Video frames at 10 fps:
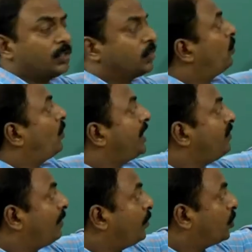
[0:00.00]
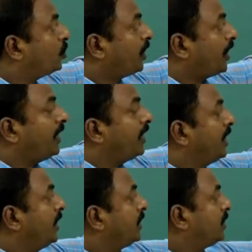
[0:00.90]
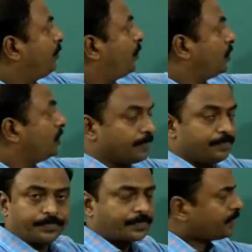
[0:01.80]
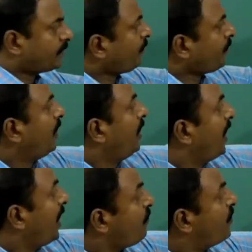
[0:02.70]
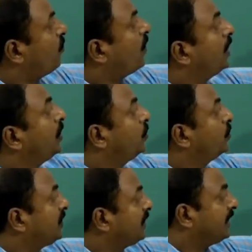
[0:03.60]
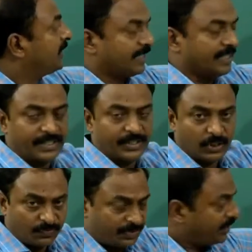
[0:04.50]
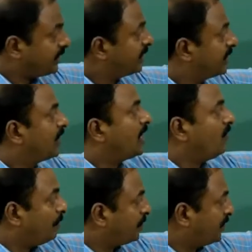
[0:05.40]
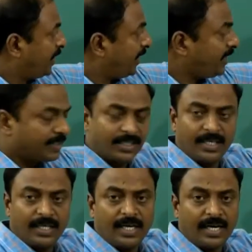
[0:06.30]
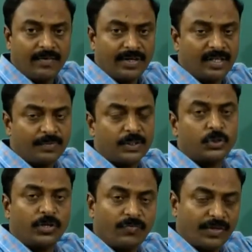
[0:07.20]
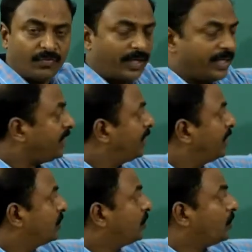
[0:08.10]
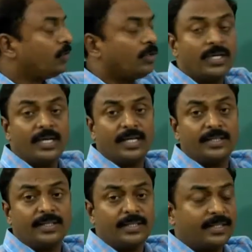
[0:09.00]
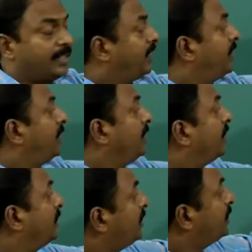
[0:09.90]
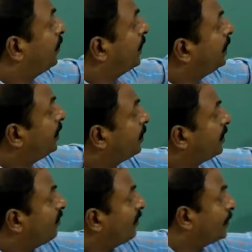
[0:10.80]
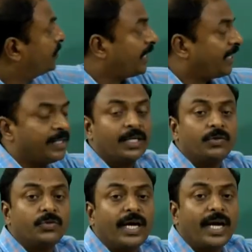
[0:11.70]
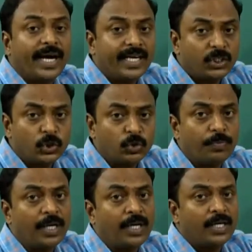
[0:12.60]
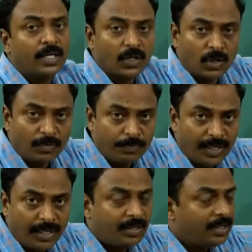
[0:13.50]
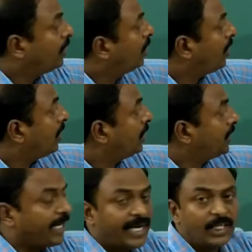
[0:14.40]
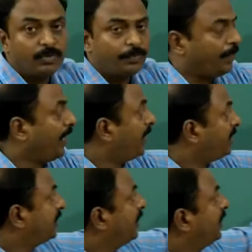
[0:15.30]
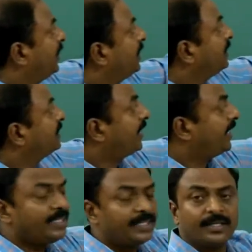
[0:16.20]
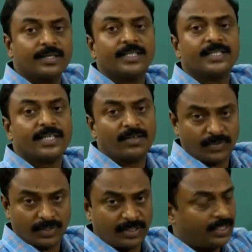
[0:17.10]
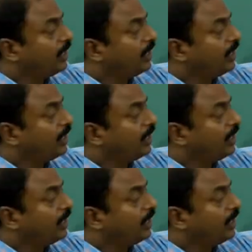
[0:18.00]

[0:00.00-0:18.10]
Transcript: So what is web hosting? Suppose if you want to see the content of this website available to everyone, so this particular website, it has to be copied or it has to be placed inside the server.